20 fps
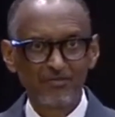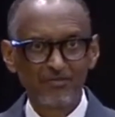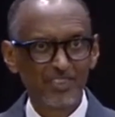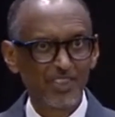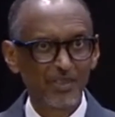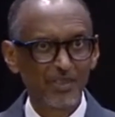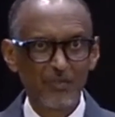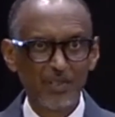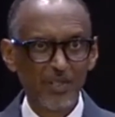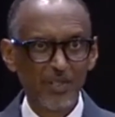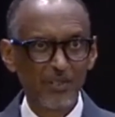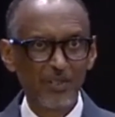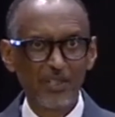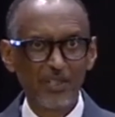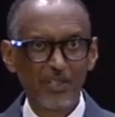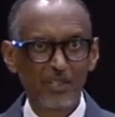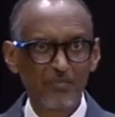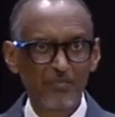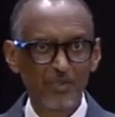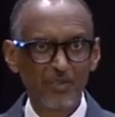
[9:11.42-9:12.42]

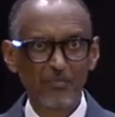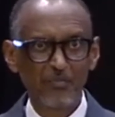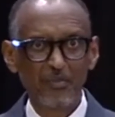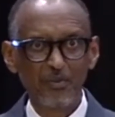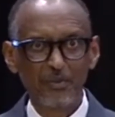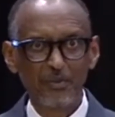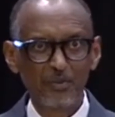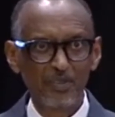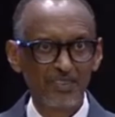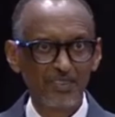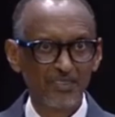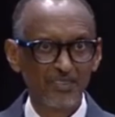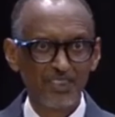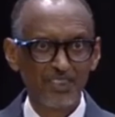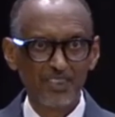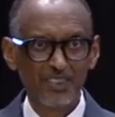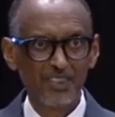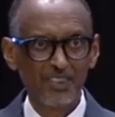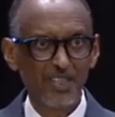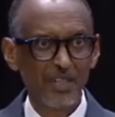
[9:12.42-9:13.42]
smuggling people in
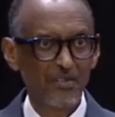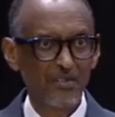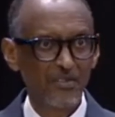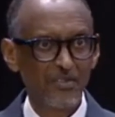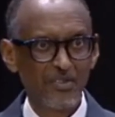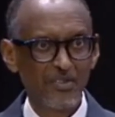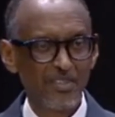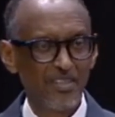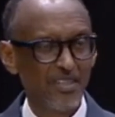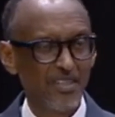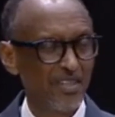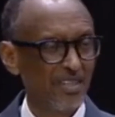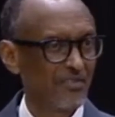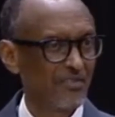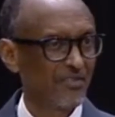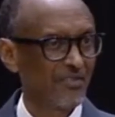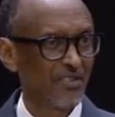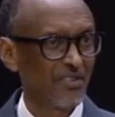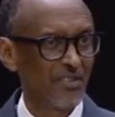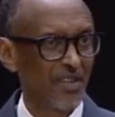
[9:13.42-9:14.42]
these countries,
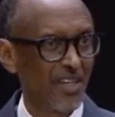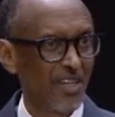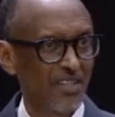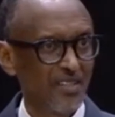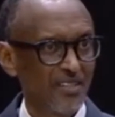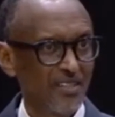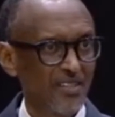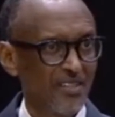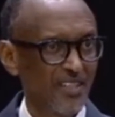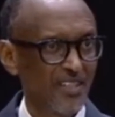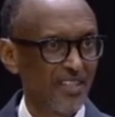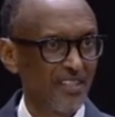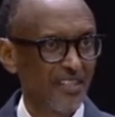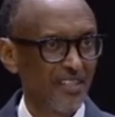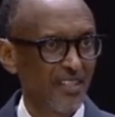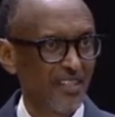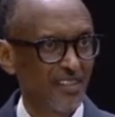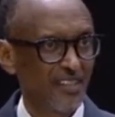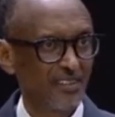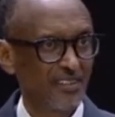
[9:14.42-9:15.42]
left, right,
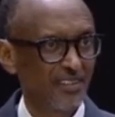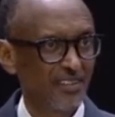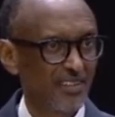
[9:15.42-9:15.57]
center.